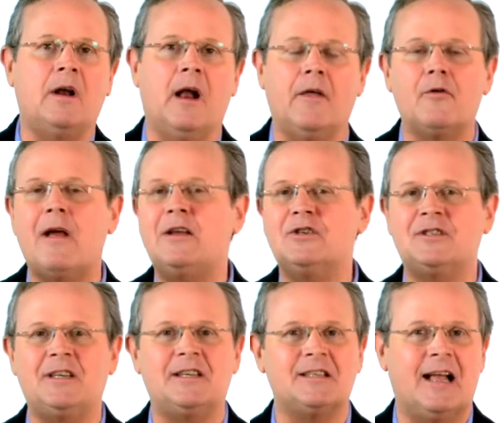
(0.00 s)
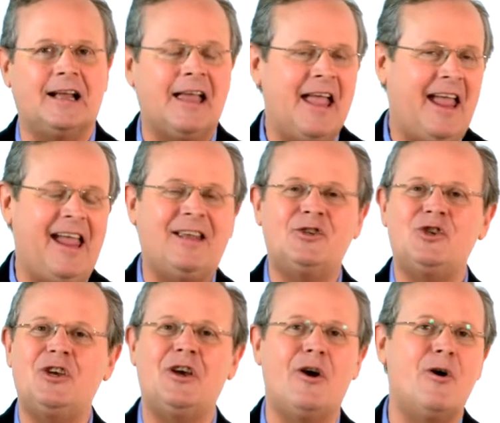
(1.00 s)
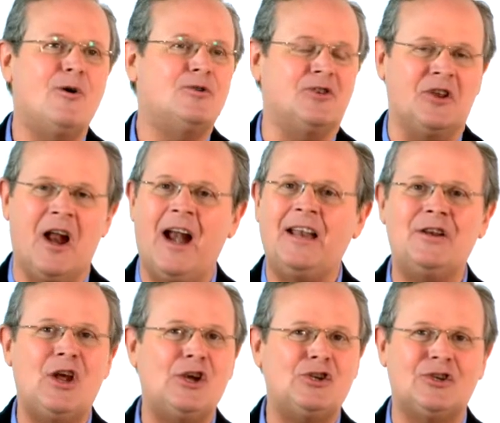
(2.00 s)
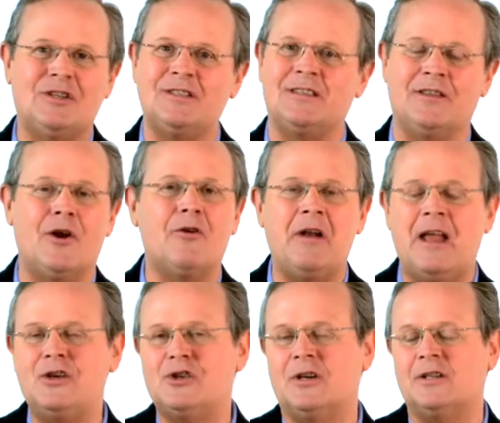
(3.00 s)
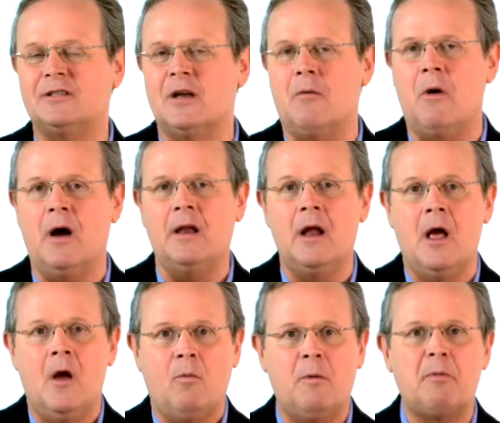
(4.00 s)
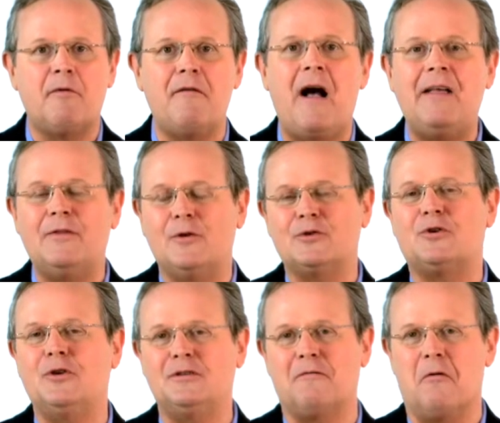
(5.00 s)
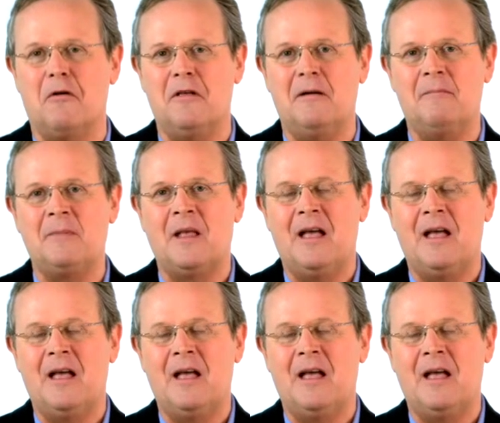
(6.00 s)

And other agencies like NGOs and United Nations and their nation and so on would provide those goods for them.